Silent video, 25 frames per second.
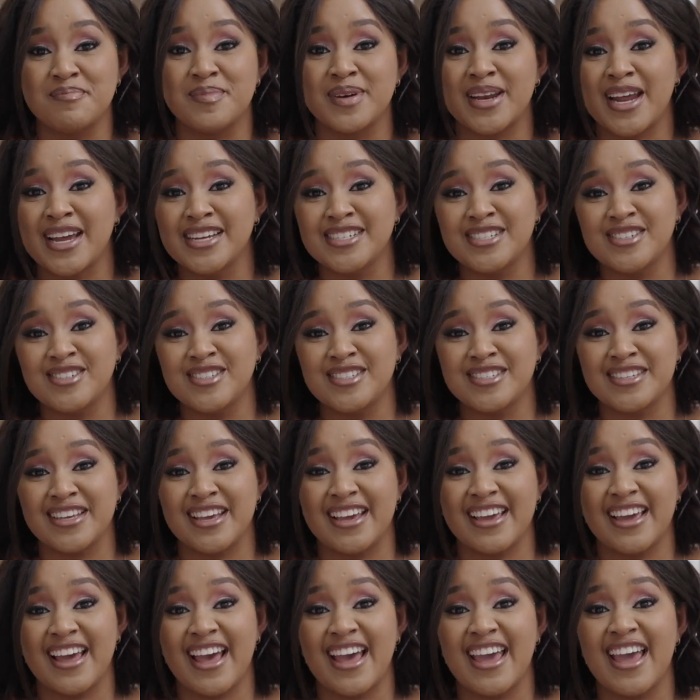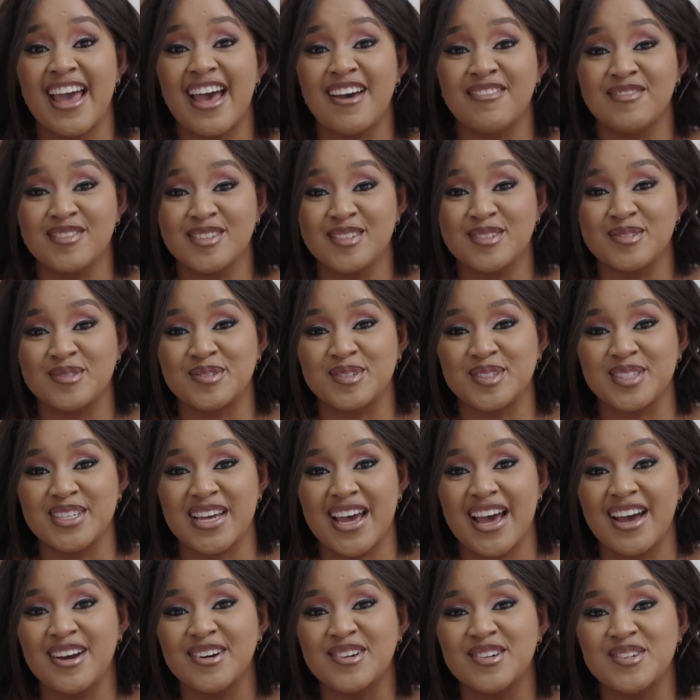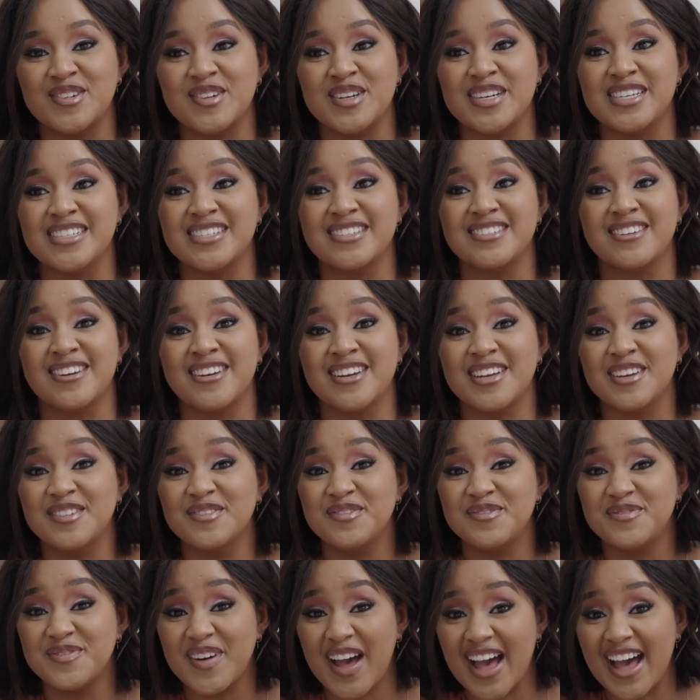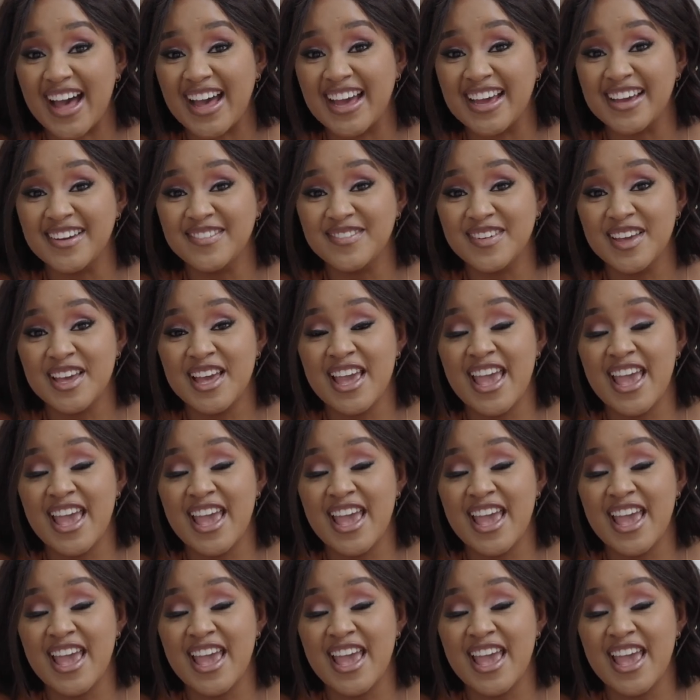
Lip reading: but I should say I have a daughter who is turning 5,